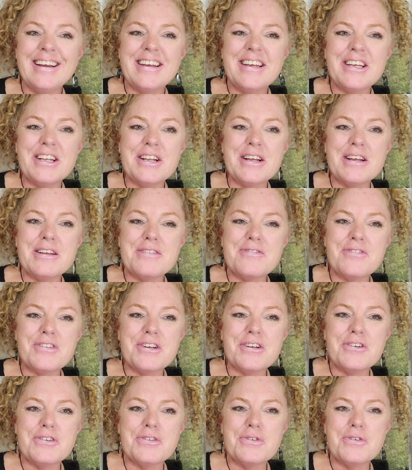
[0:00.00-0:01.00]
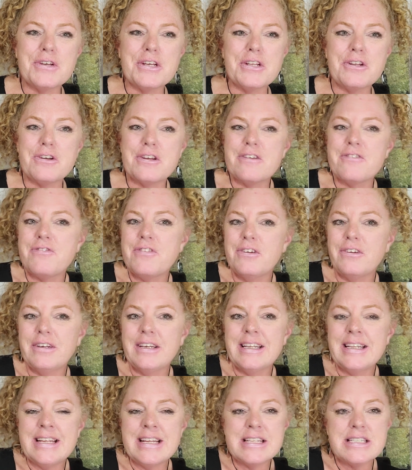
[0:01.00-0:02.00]
And if you feel
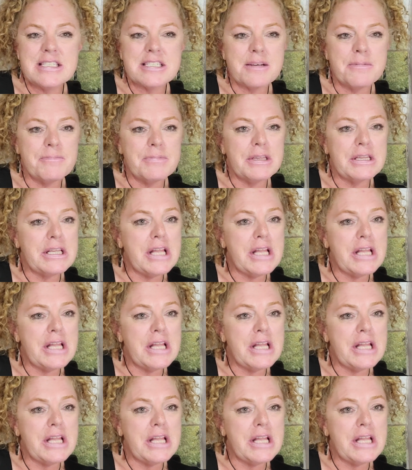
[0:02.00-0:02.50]
you need some